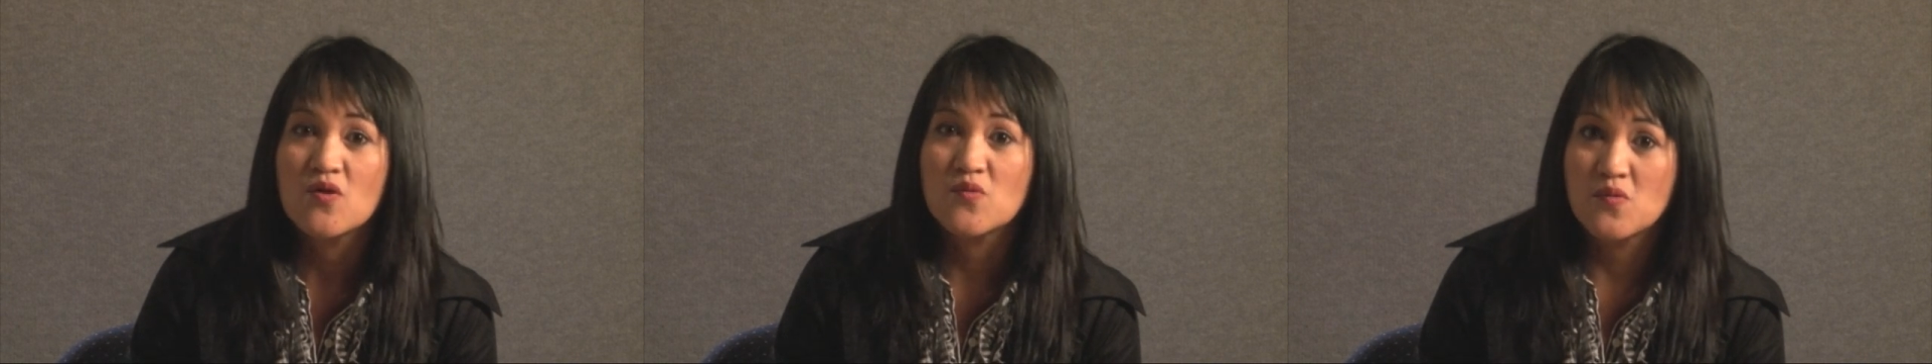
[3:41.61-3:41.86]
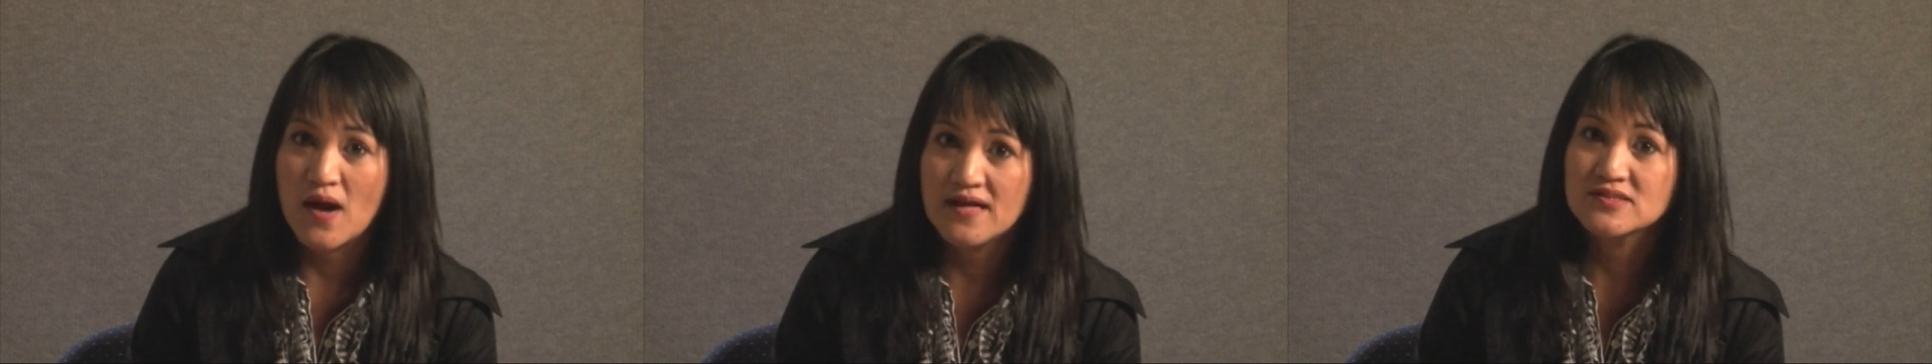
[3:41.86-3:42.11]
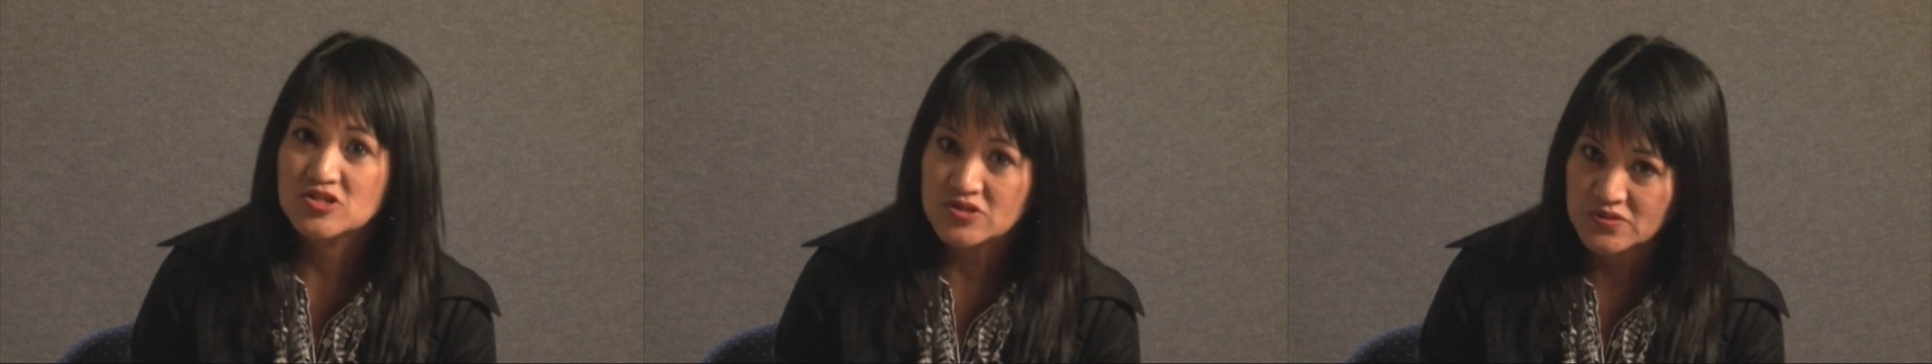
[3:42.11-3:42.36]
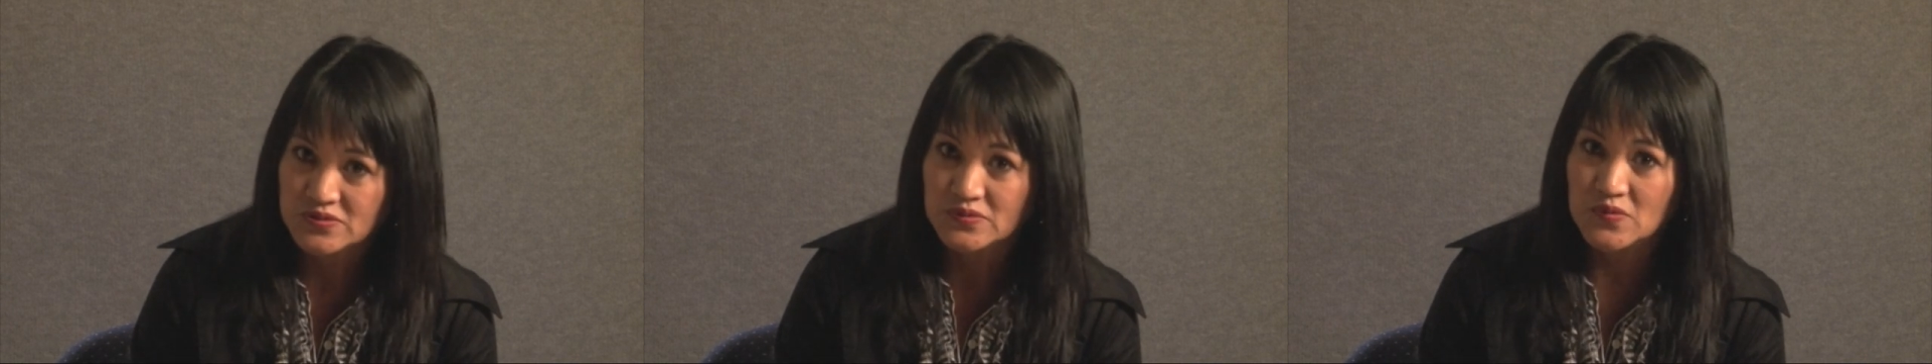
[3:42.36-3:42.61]
right
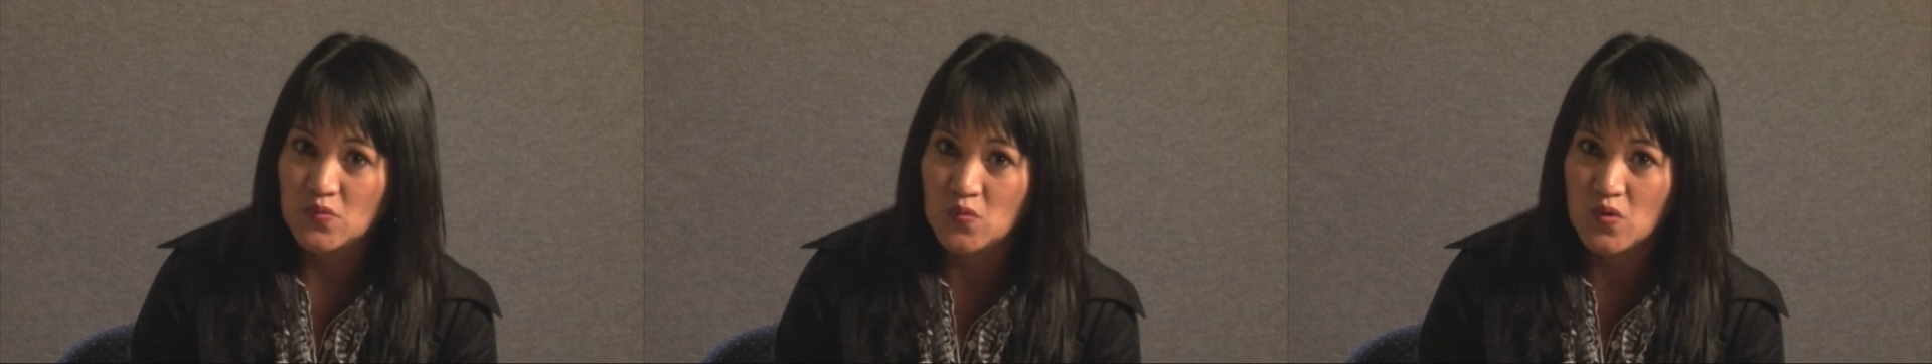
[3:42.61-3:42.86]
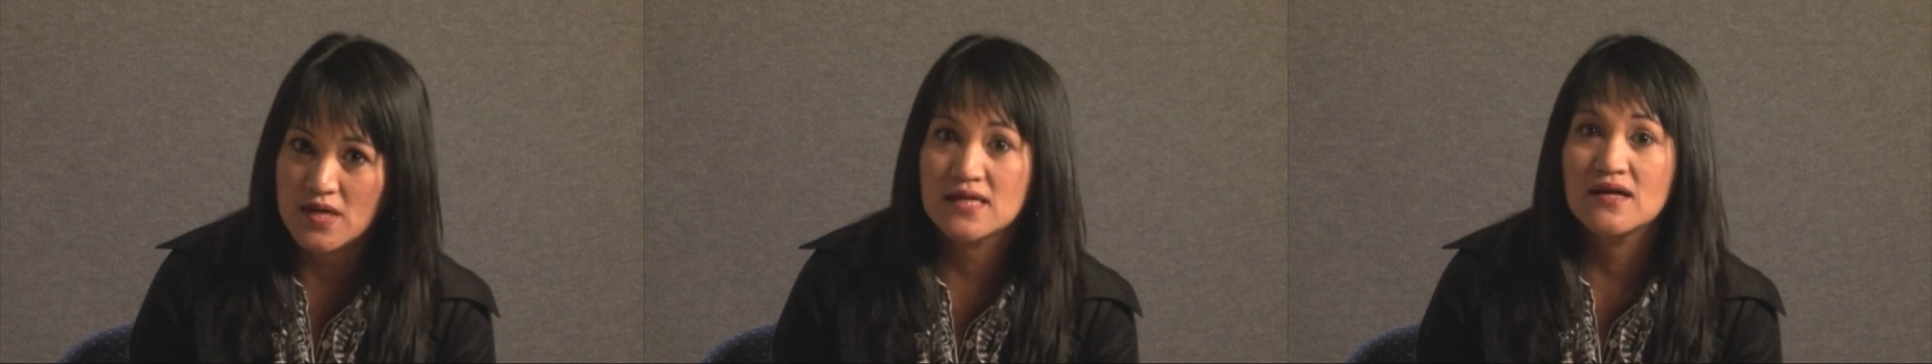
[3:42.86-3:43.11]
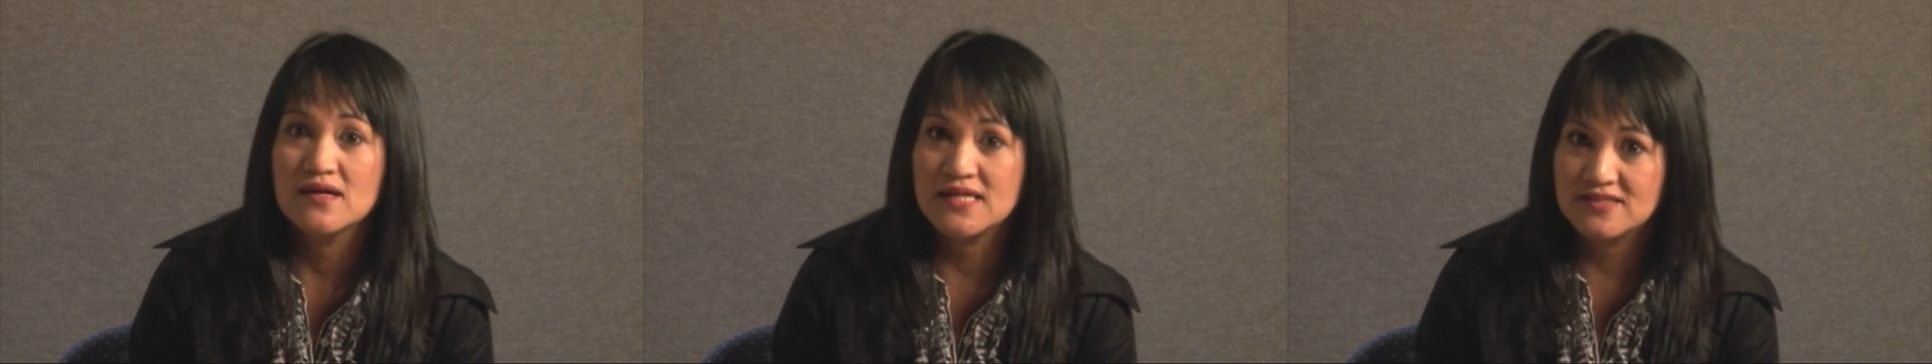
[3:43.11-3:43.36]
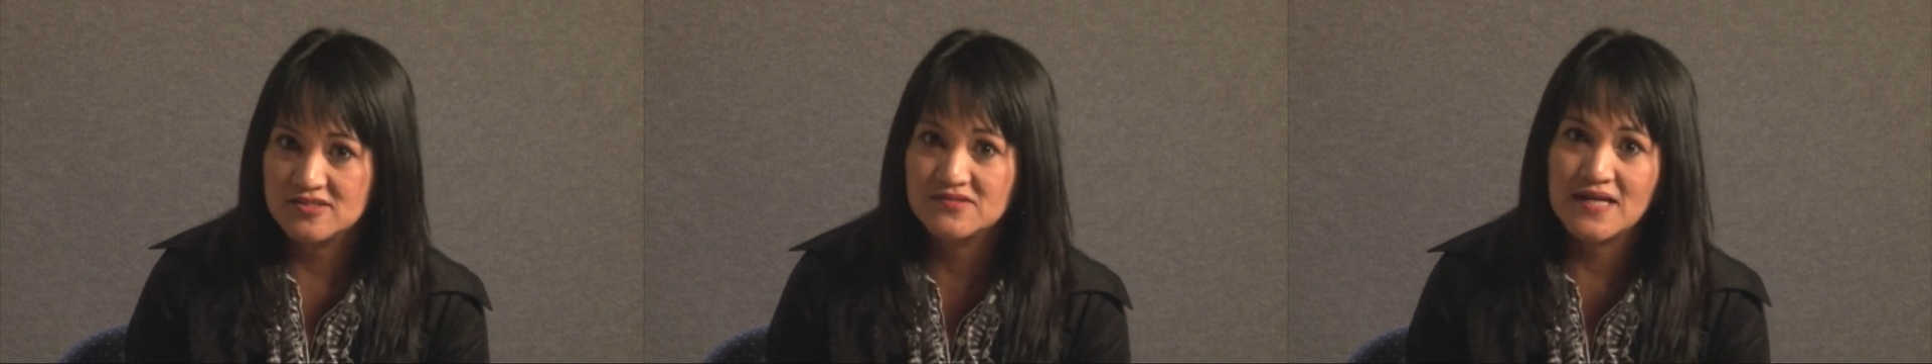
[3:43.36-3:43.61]
through
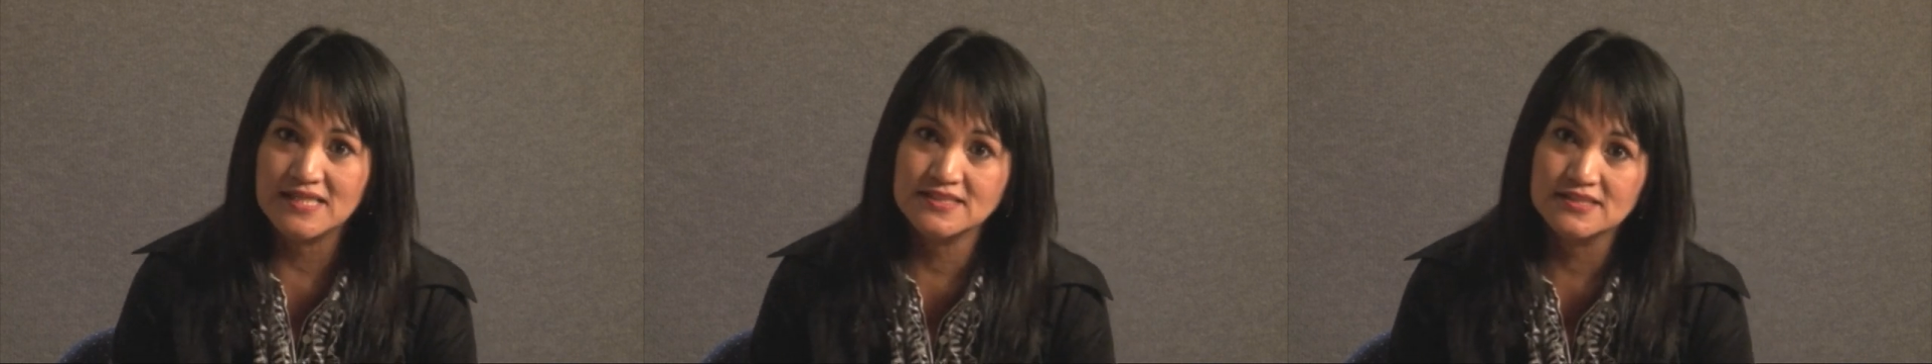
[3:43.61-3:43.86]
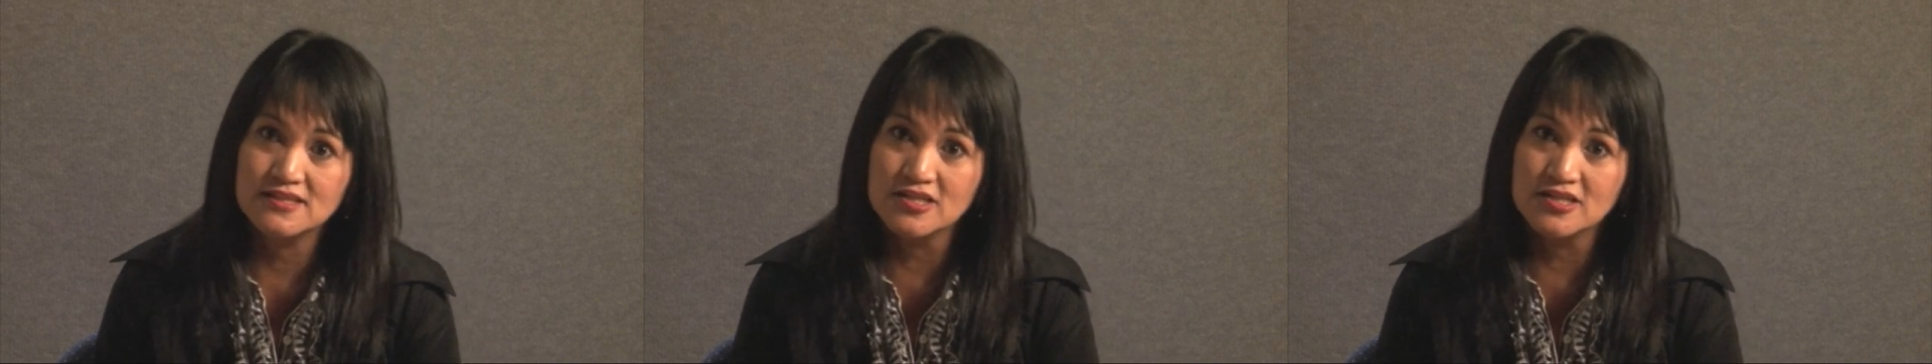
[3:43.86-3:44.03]
work-integrated